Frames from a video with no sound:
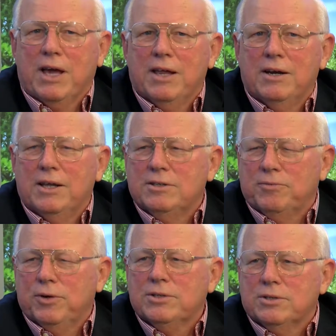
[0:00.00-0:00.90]
candidates
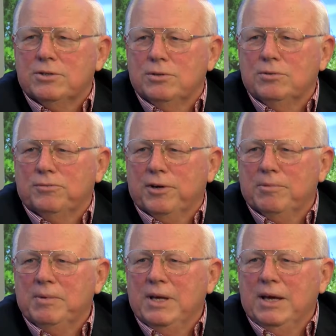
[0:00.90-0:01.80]
for us to choose
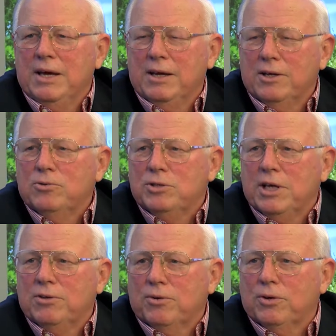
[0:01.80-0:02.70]
from, and I
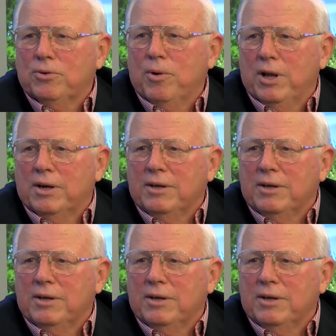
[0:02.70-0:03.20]
understand they're good quality.